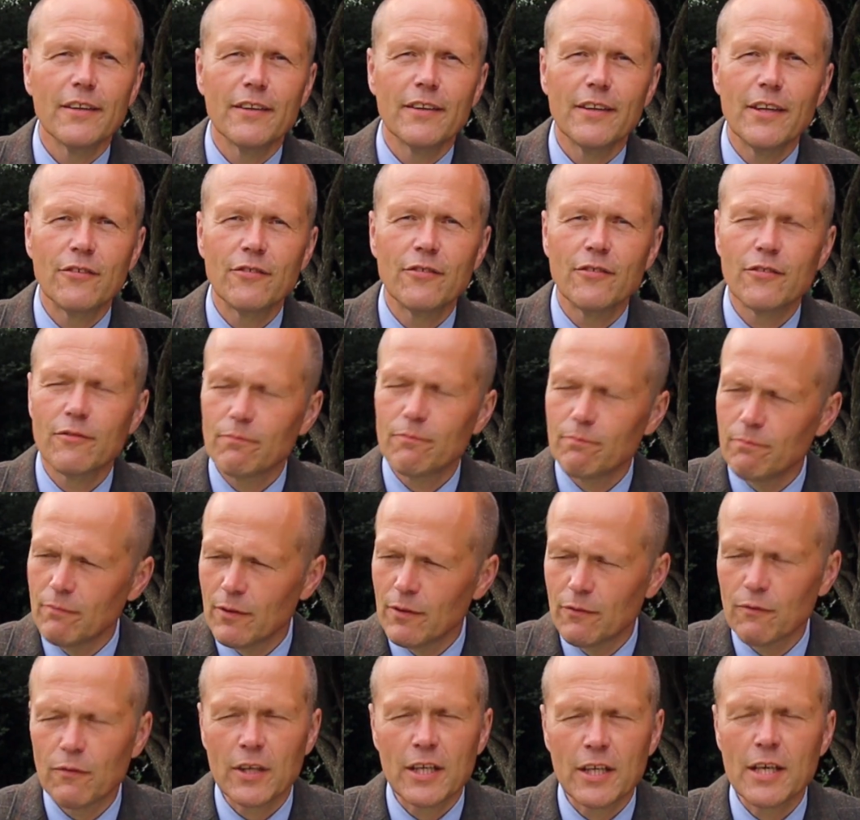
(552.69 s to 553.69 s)
this
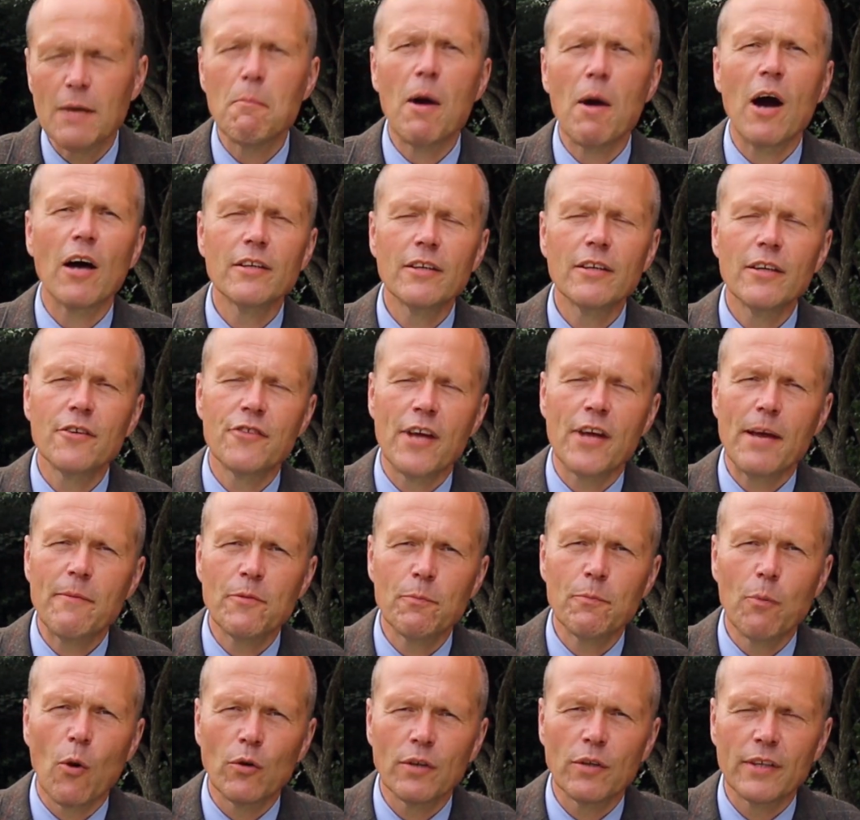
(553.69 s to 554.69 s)
Commander
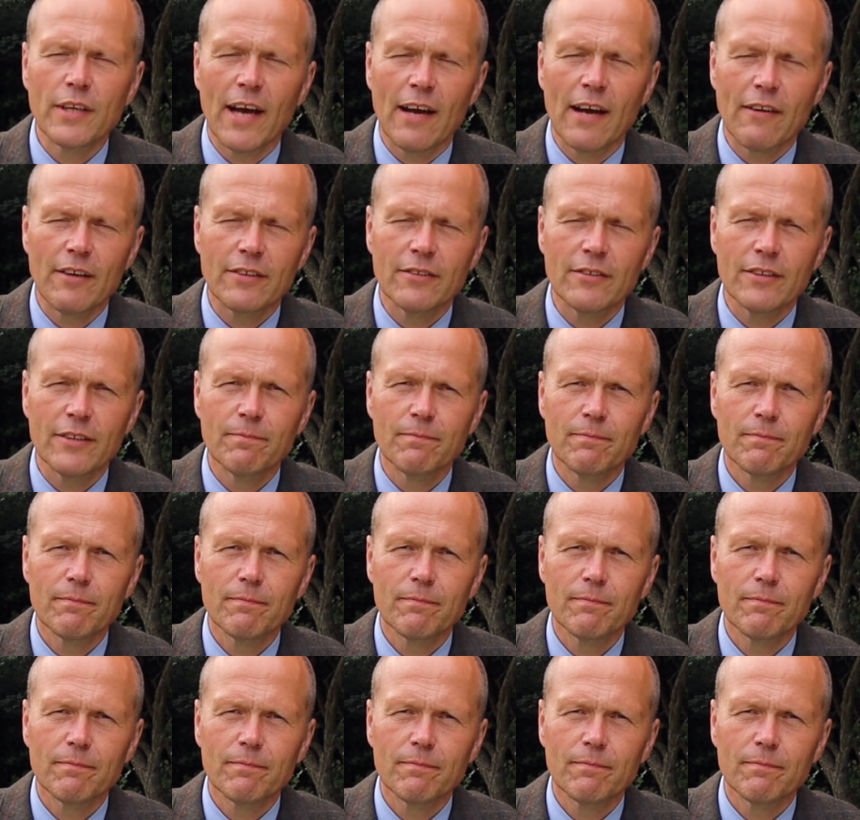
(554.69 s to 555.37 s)
James Bond character.